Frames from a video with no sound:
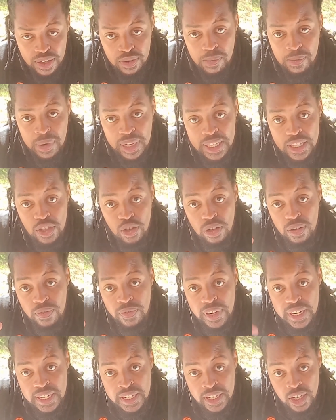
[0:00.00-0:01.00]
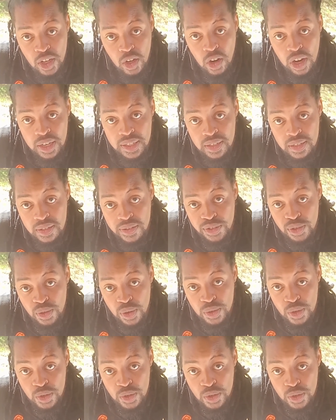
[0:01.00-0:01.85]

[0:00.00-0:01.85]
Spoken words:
Remember, he's converting lots. So